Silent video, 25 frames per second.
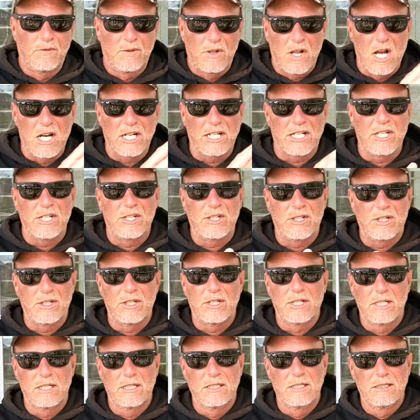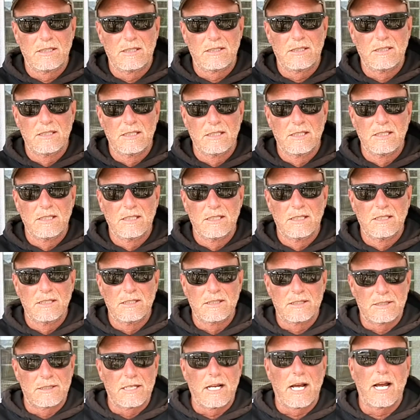vloggish
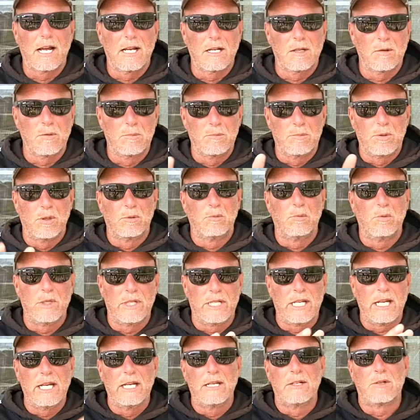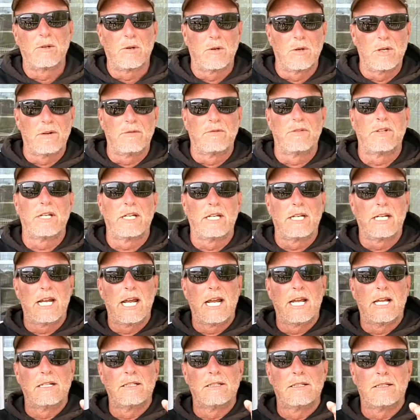style, but with the intro and everything
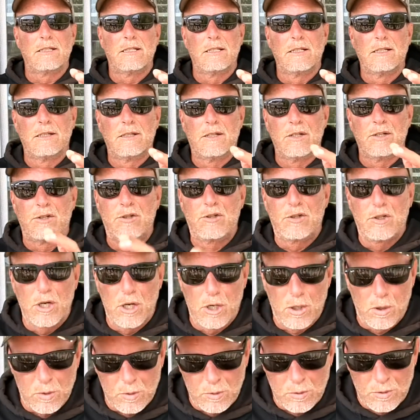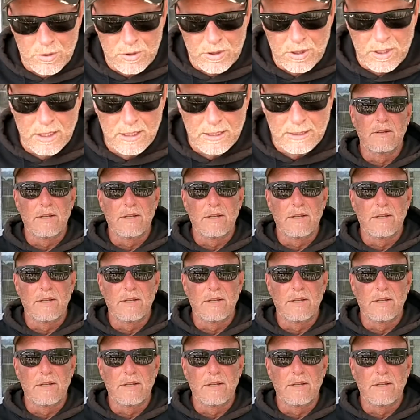as the shows.